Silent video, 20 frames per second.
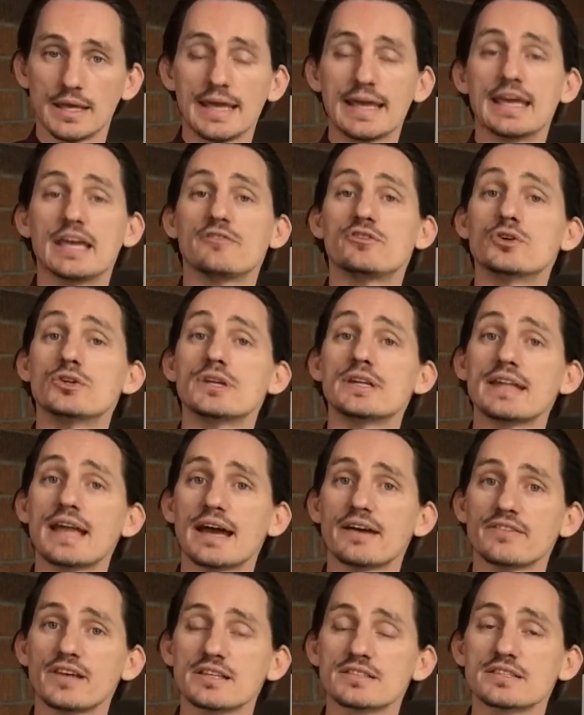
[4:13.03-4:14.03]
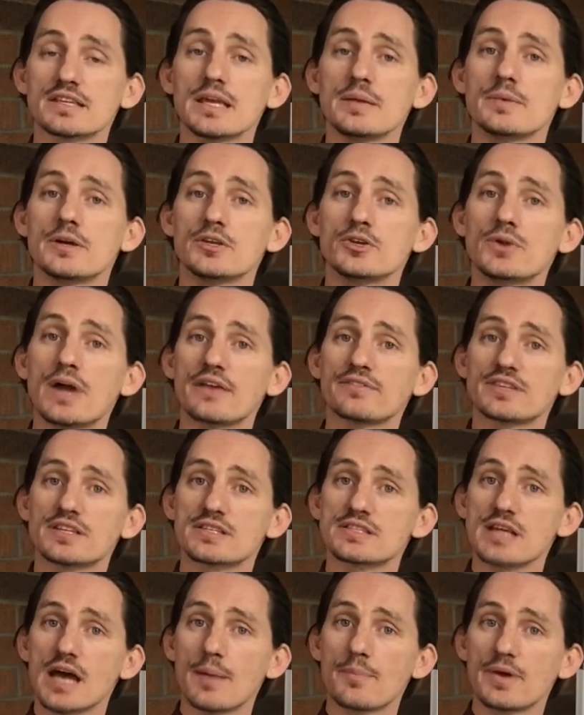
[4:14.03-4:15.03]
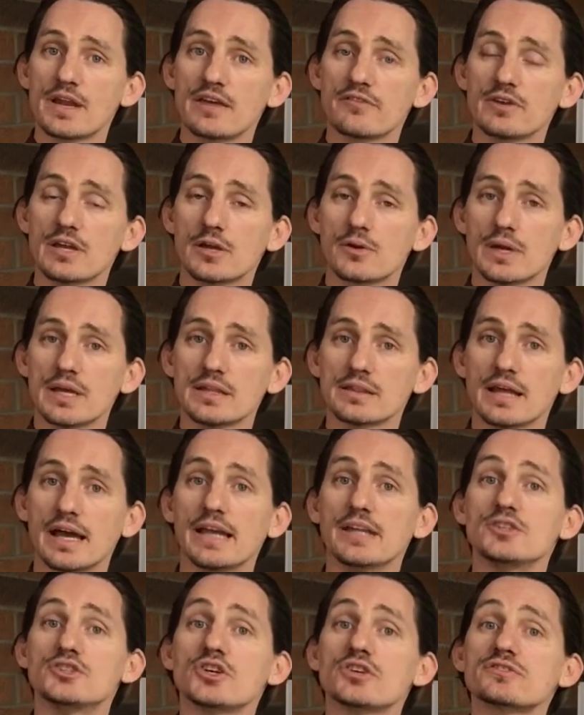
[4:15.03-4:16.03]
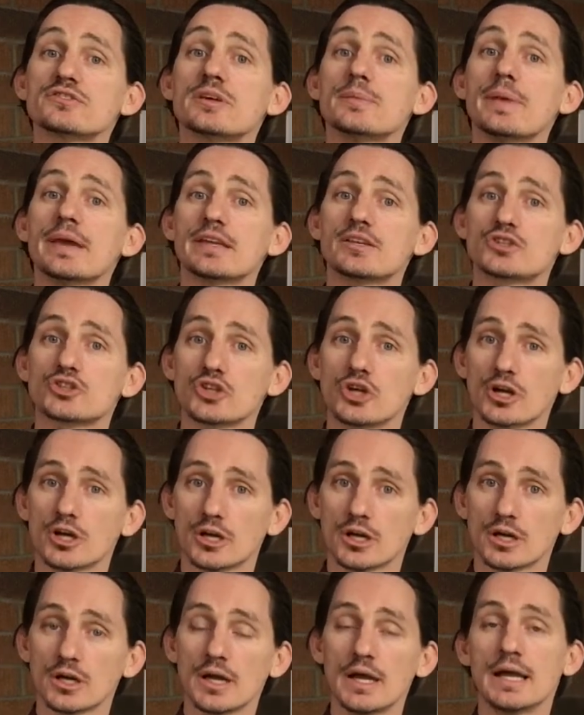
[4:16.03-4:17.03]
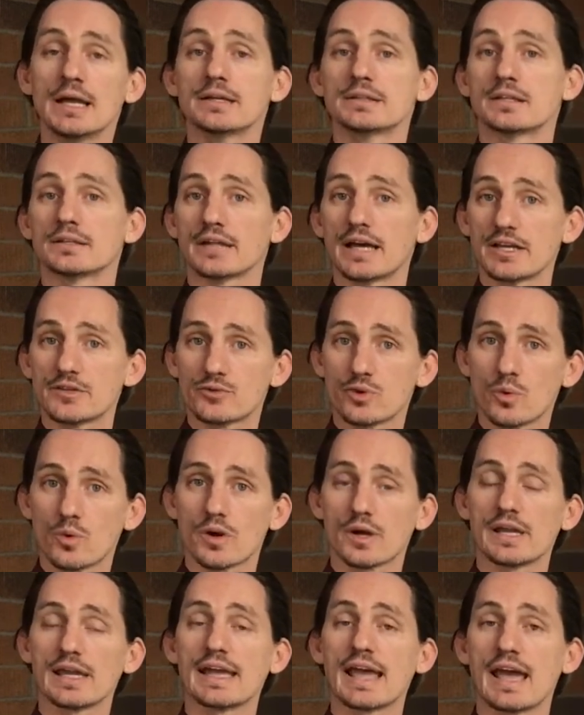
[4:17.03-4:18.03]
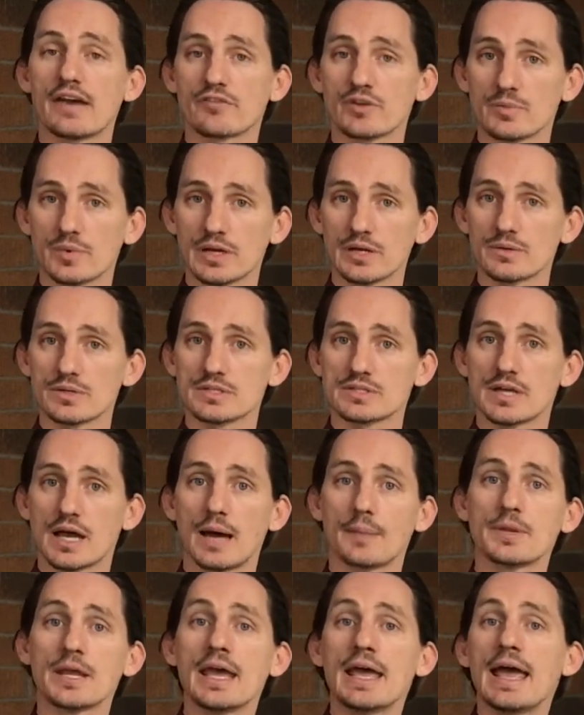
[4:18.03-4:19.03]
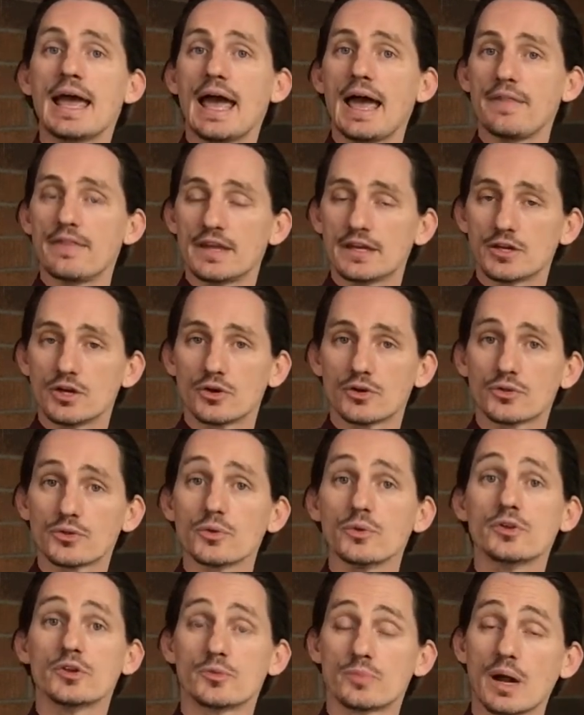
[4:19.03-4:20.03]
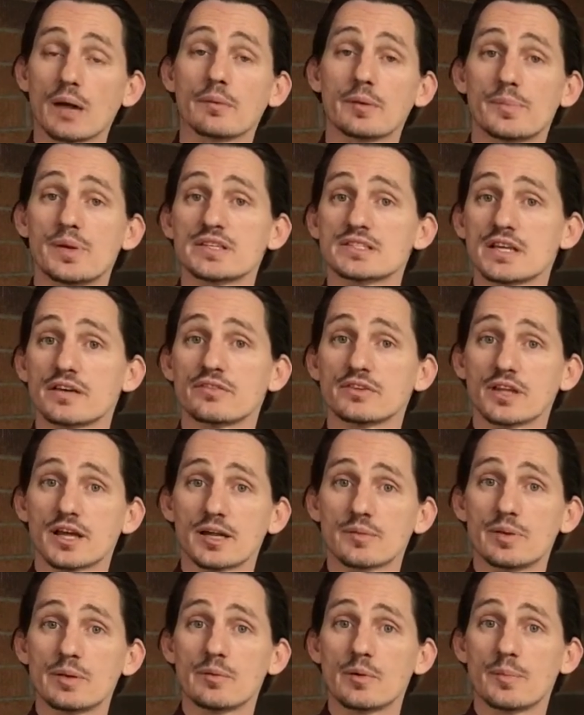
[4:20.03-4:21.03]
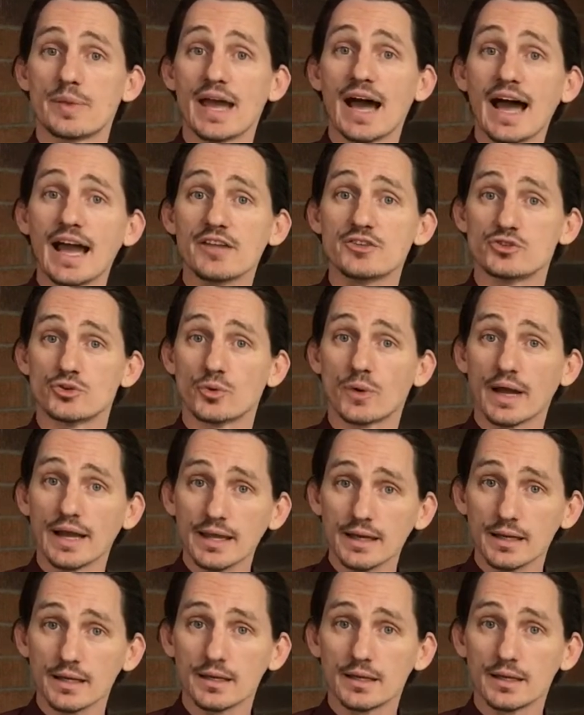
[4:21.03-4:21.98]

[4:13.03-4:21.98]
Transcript: If you didn't have that schema, you'd have to stop at every green light just to make sure the lights were working, everybody was stopped, and then go through, and you'd probably piss off a lot of people behind you, right?